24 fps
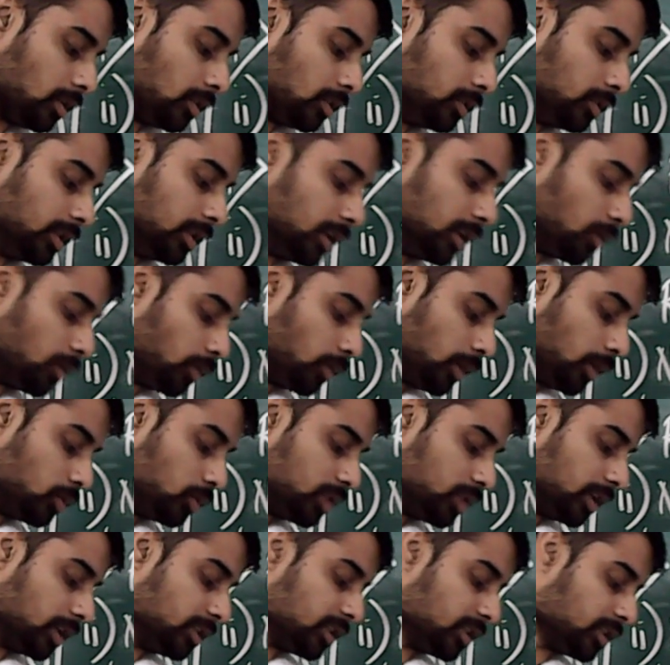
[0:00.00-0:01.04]
the,
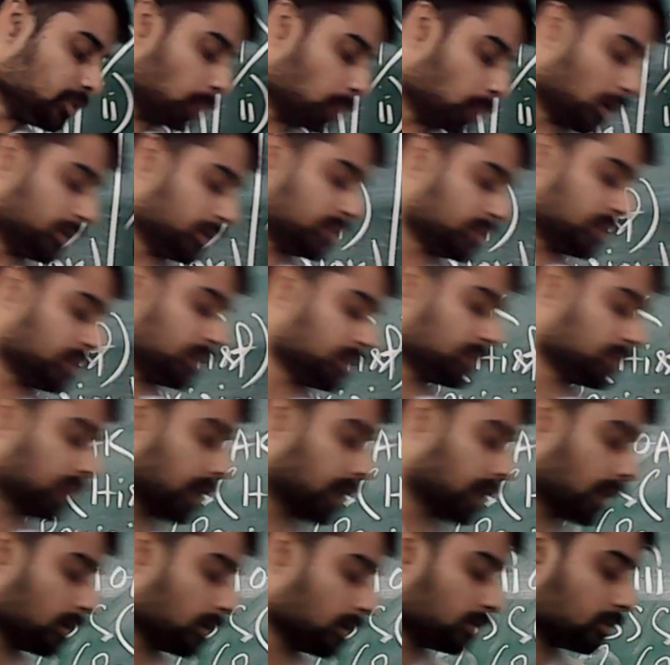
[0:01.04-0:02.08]
using these policies
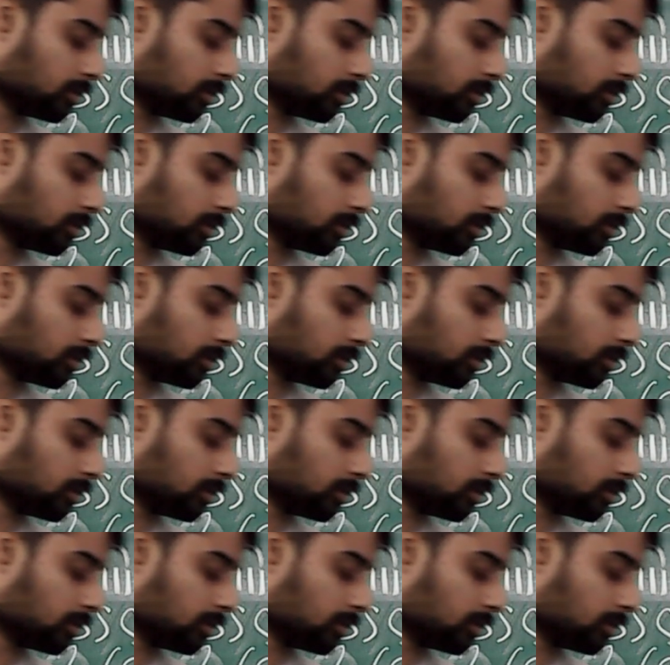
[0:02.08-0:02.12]
they